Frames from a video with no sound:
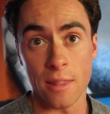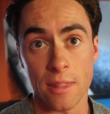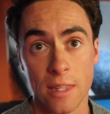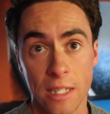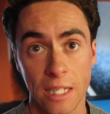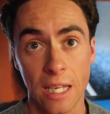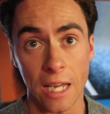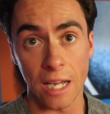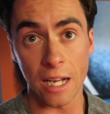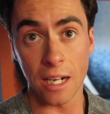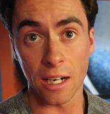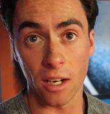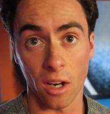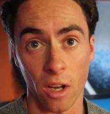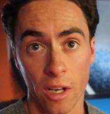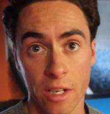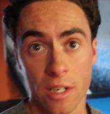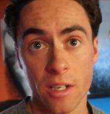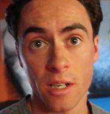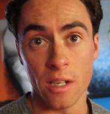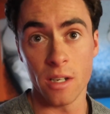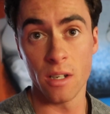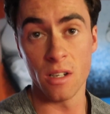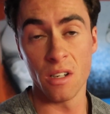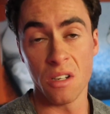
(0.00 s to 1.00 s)
the
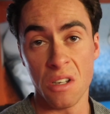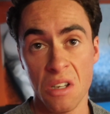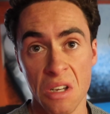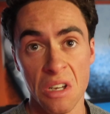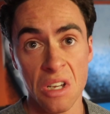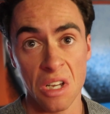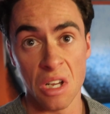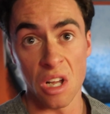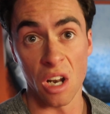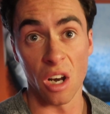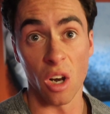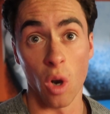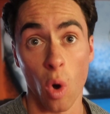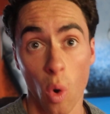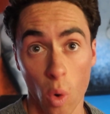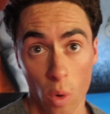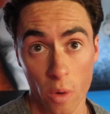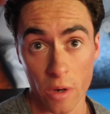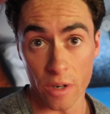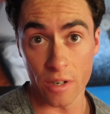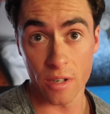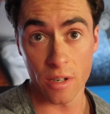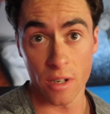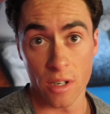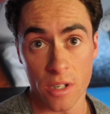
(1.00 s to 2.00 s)
incline,
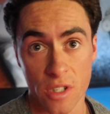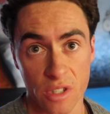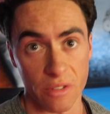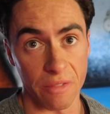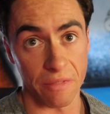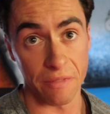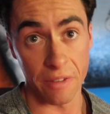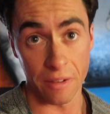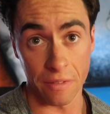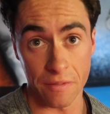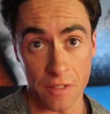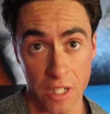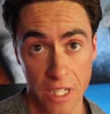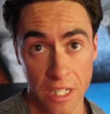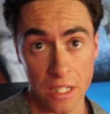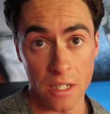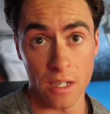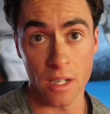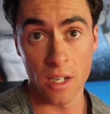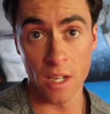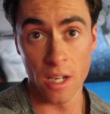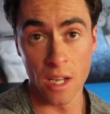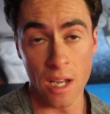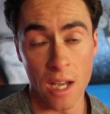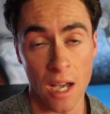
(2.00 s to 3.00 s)
lower it to 15,
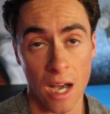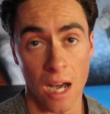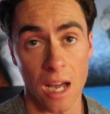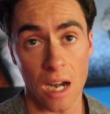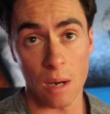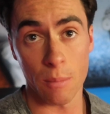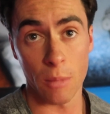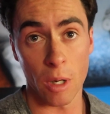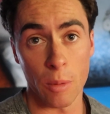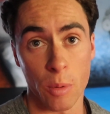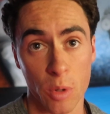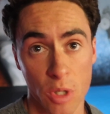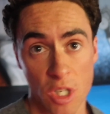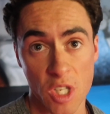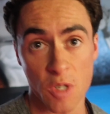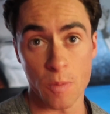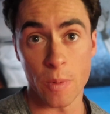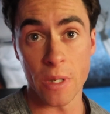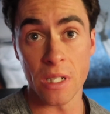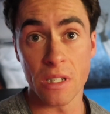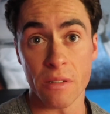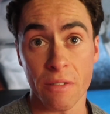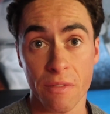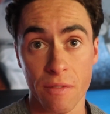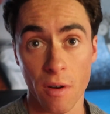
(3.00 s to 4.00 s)
and I might put the
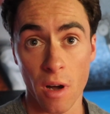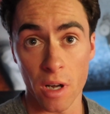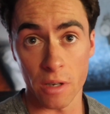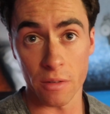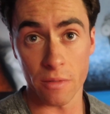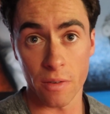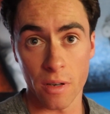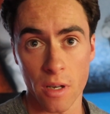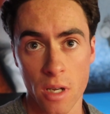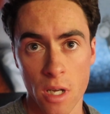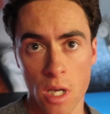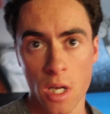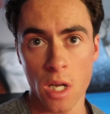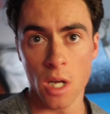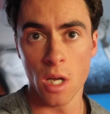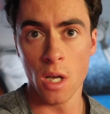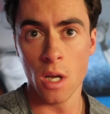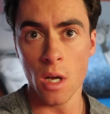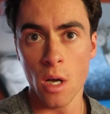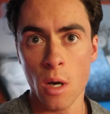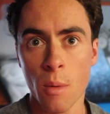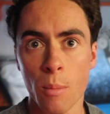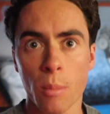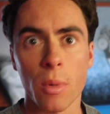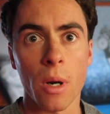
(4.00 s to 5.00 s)
speed to 5.
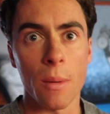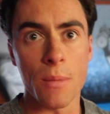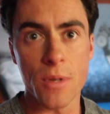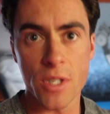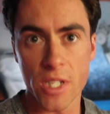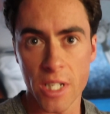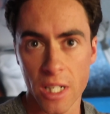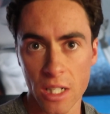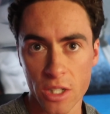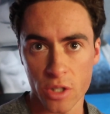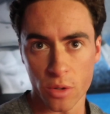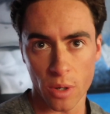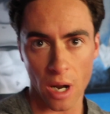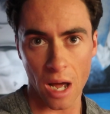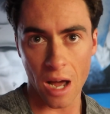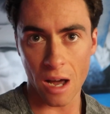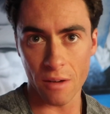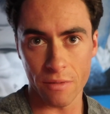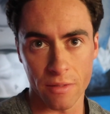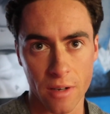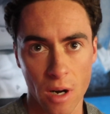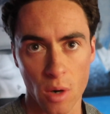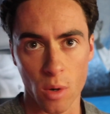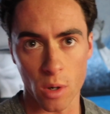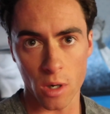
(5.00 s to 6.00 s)
But I'm still doing a
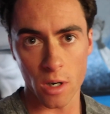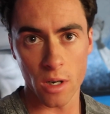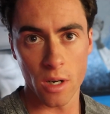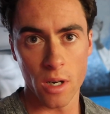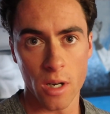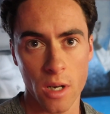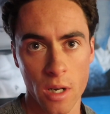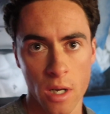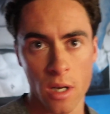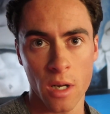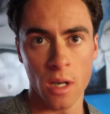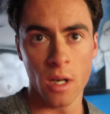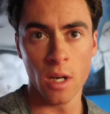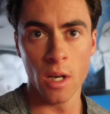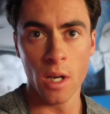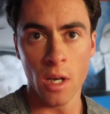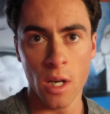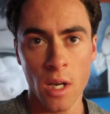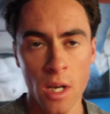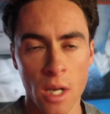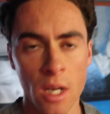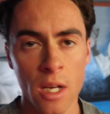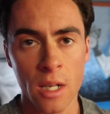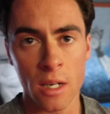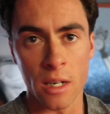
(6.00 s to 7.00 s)
half an hour.
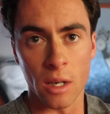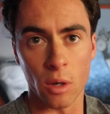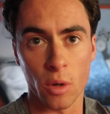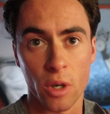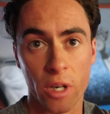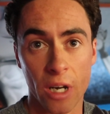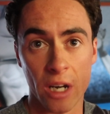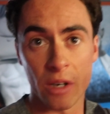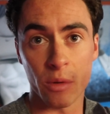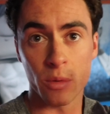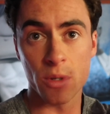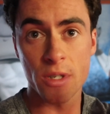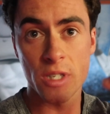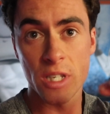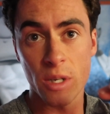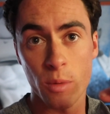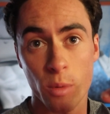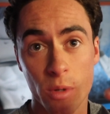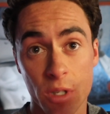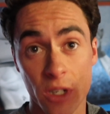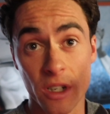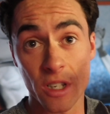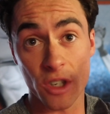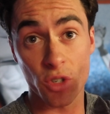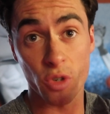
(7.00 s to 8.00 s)
Now, can anyone see
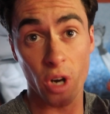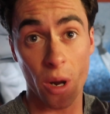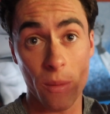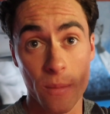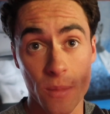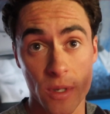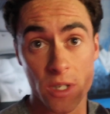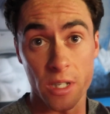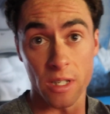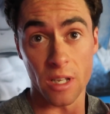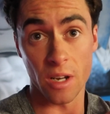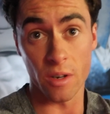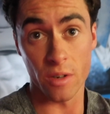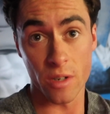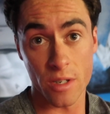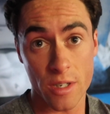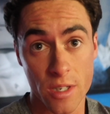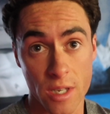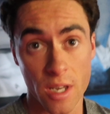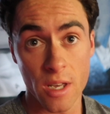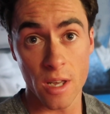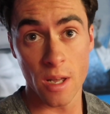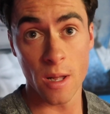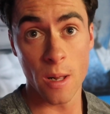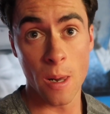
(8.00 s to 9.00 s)
where the discrepancy there
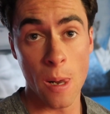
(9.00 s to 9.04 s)
is?